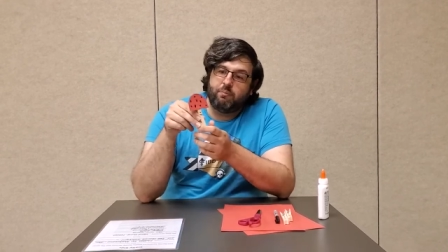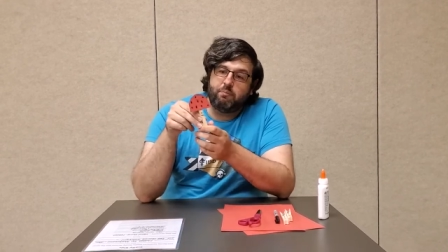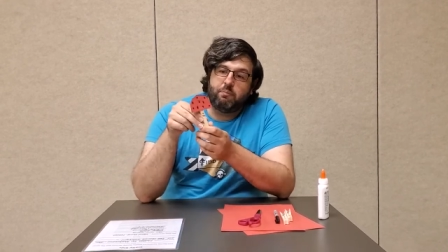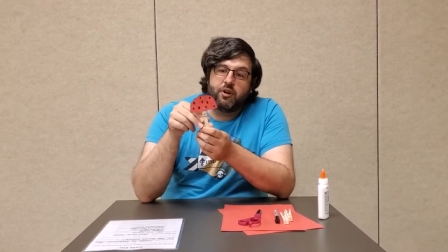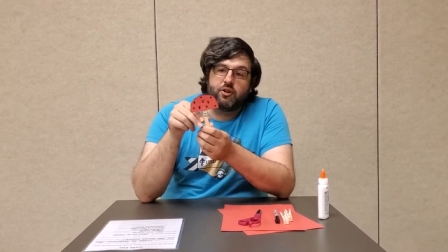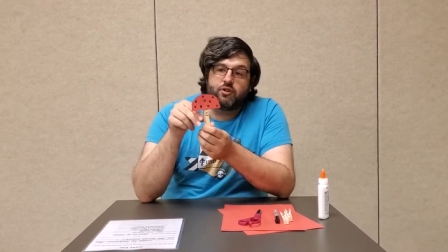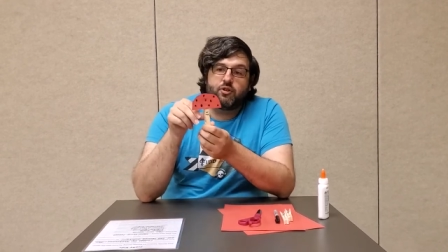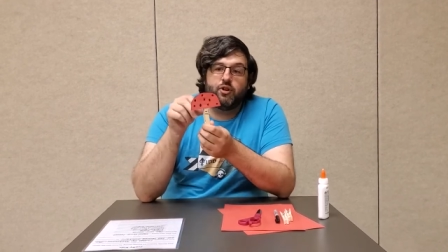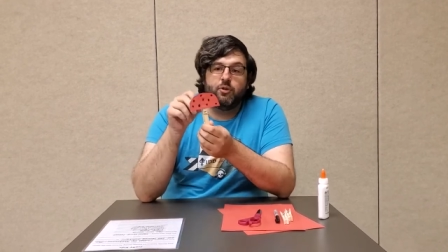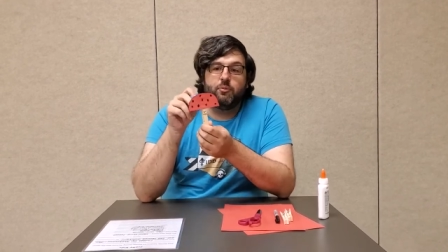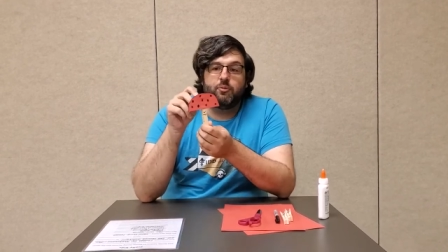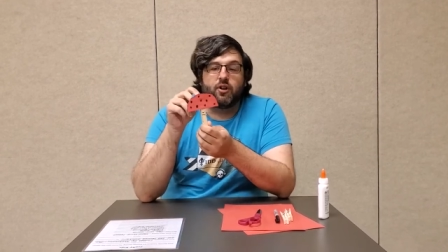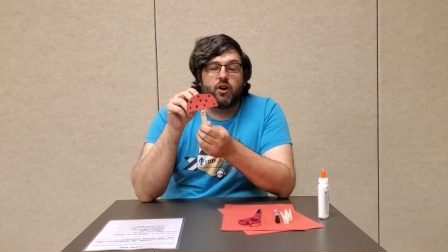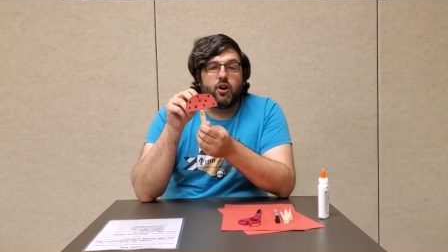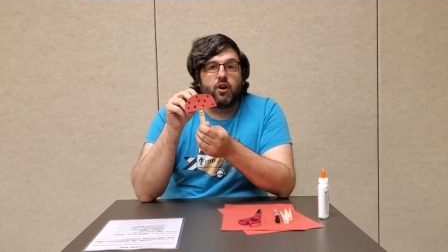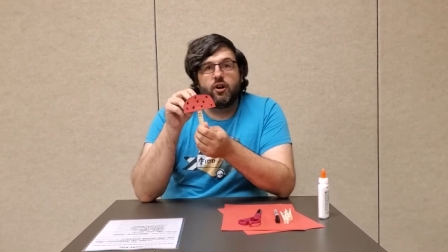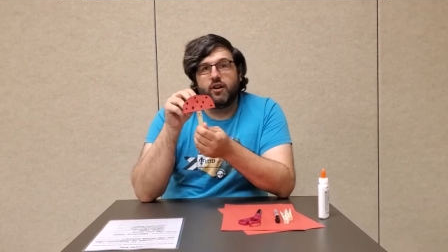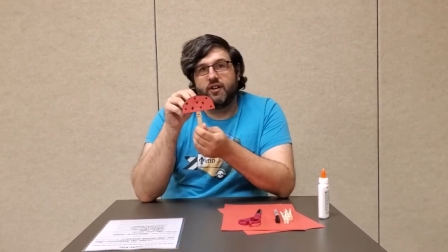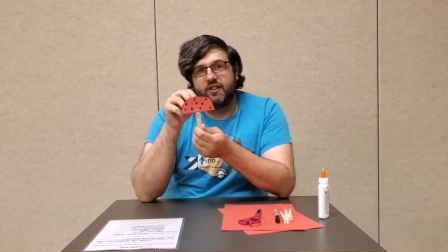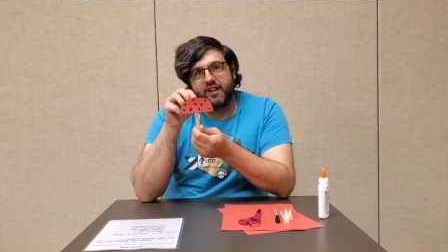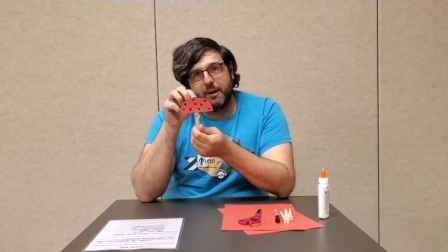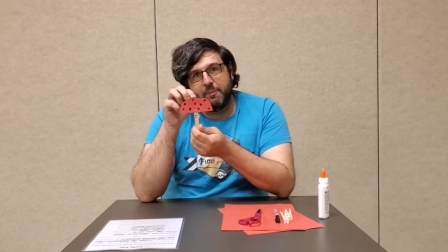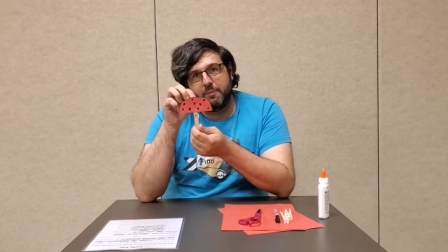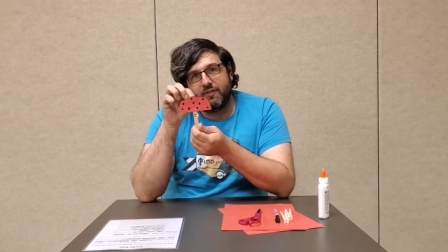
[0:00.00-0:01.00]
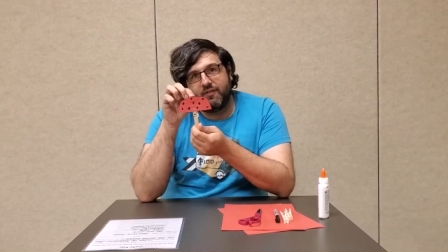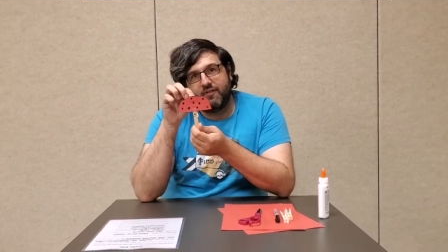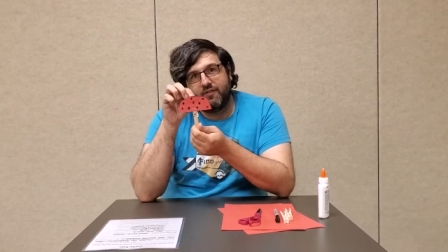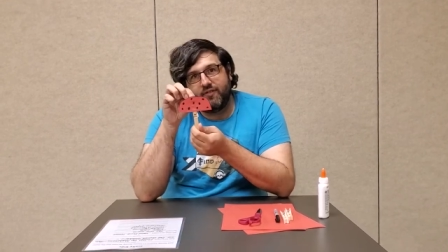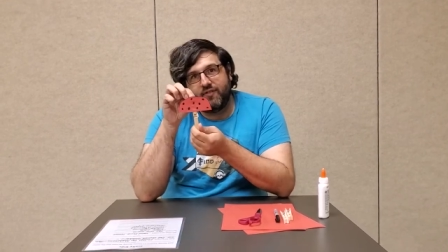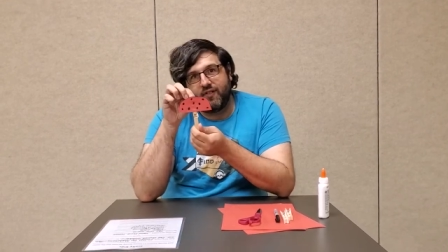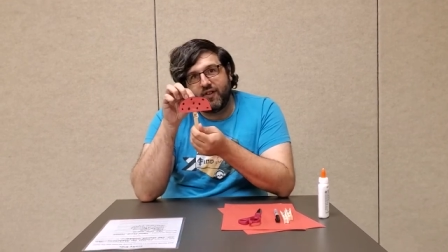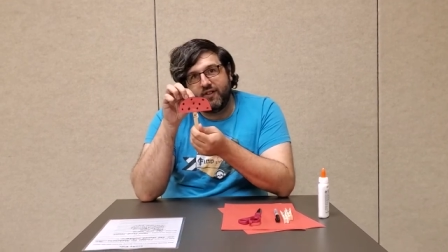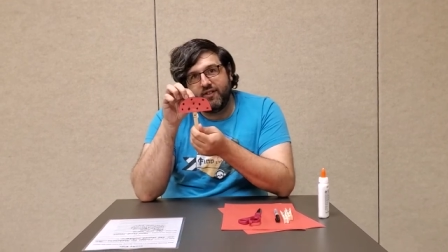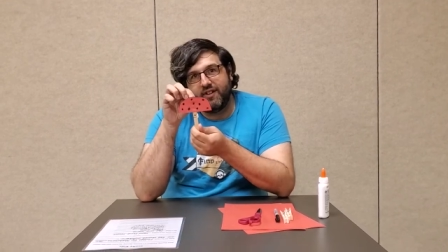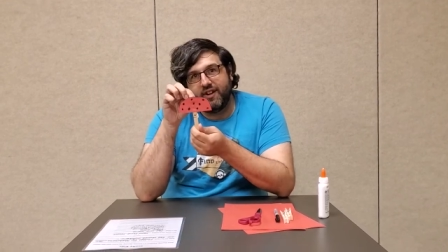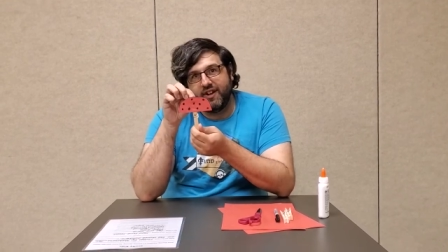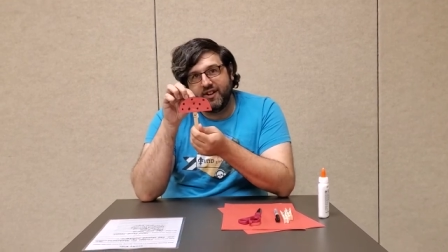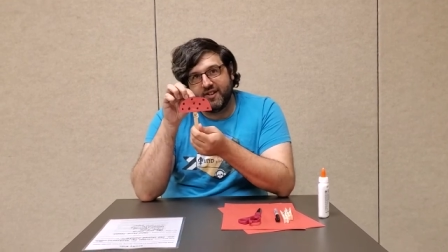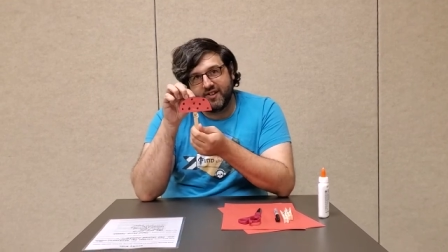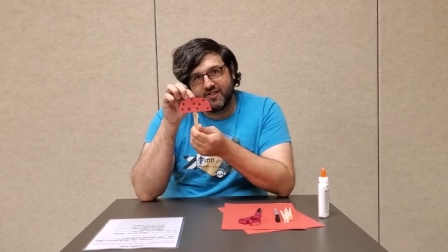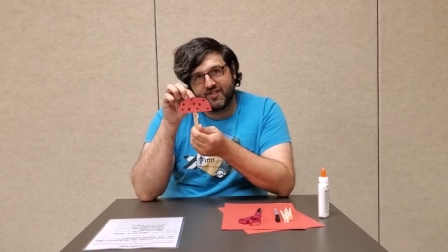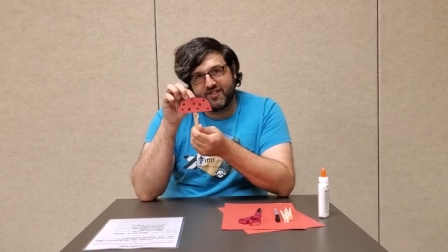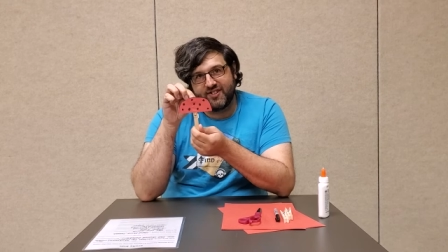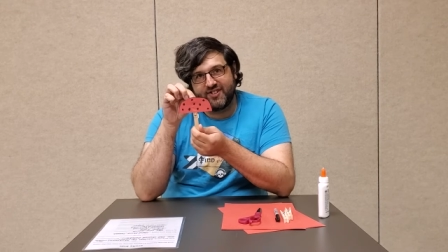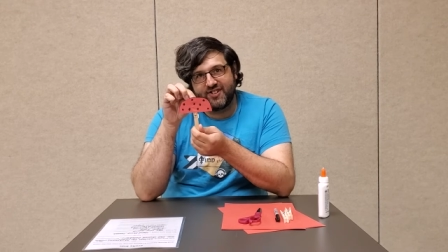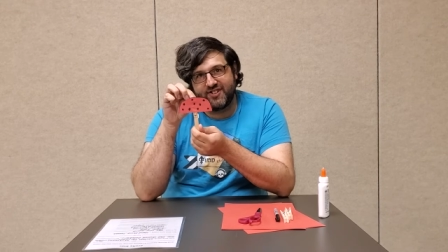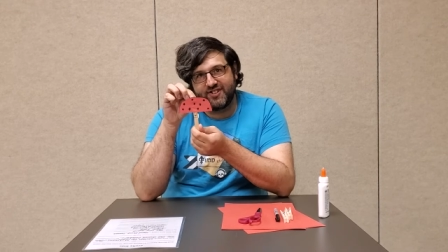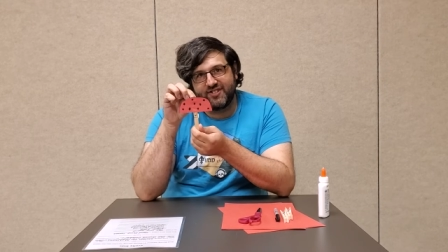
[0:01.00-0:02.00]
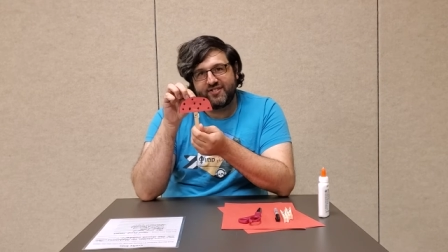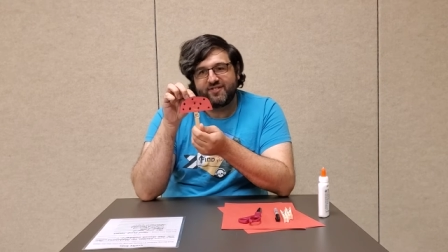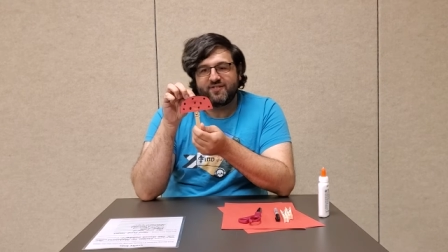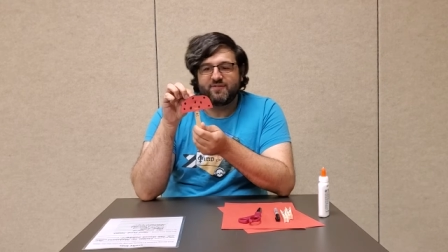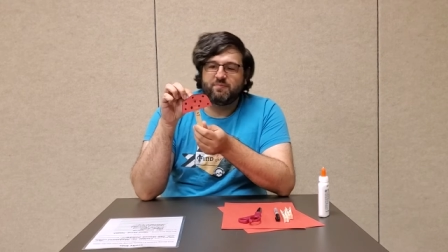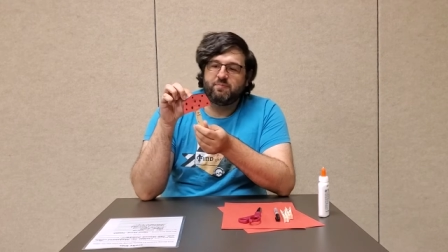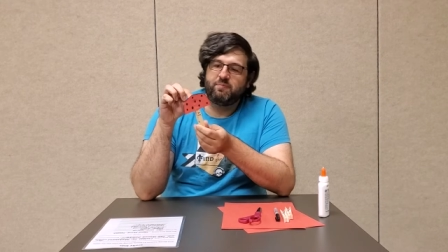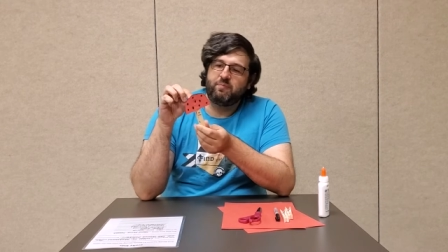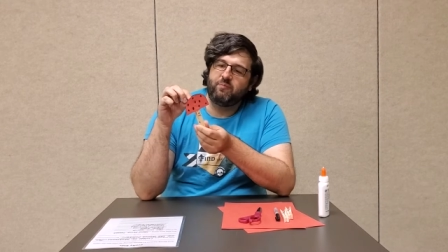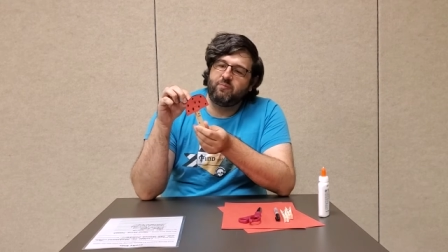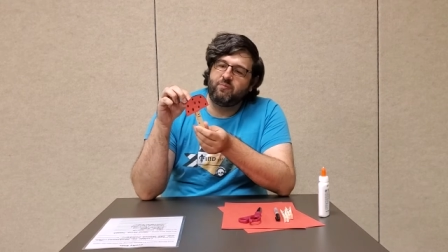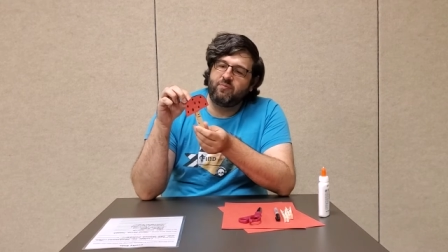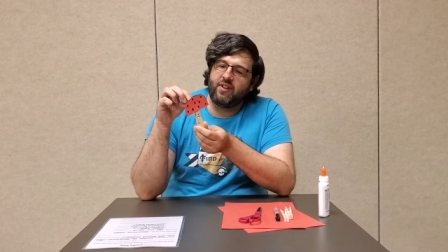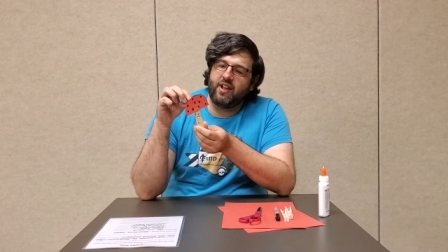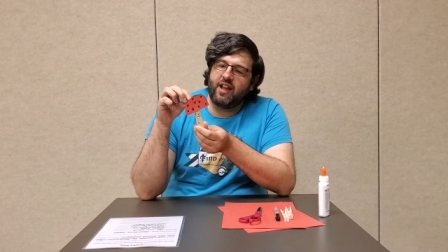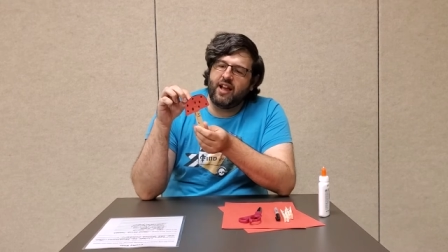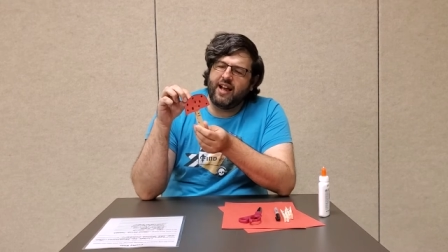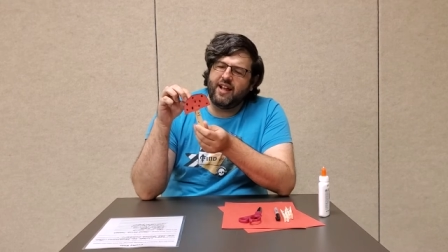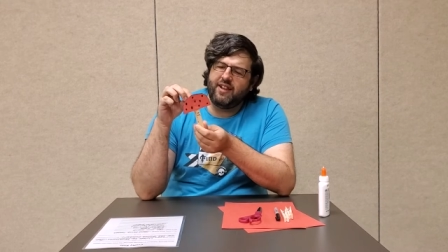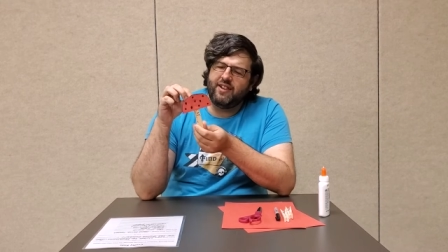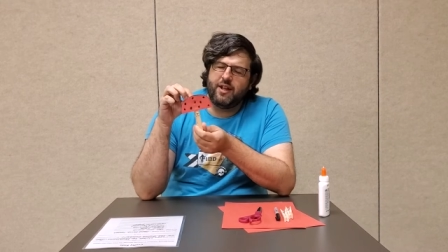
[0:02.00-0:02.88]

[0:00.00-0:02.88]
mushrooms are a type of fungus Mm.